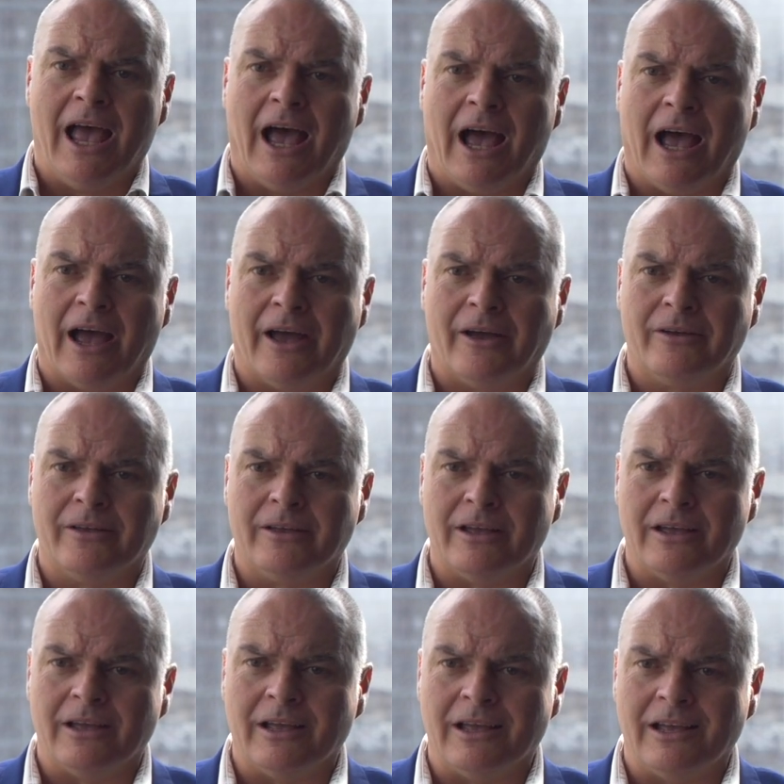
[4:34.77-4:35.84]

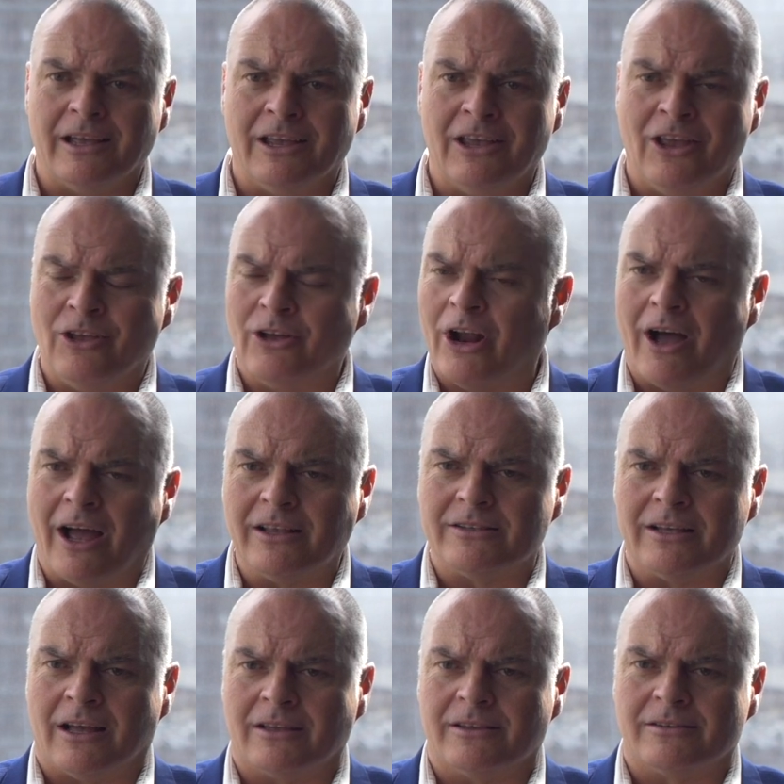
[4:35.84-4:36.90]
You know,
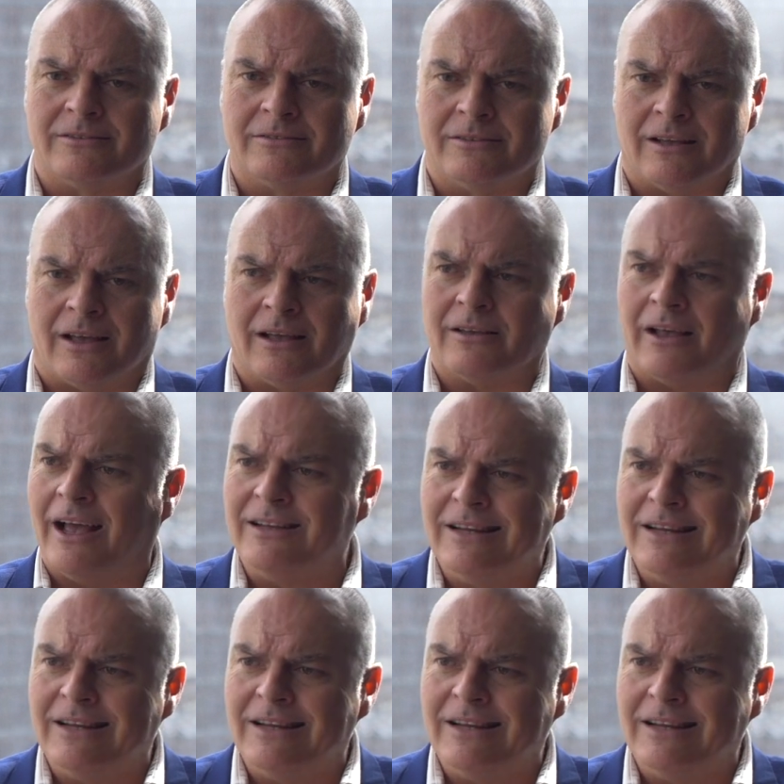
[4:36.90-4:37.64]
I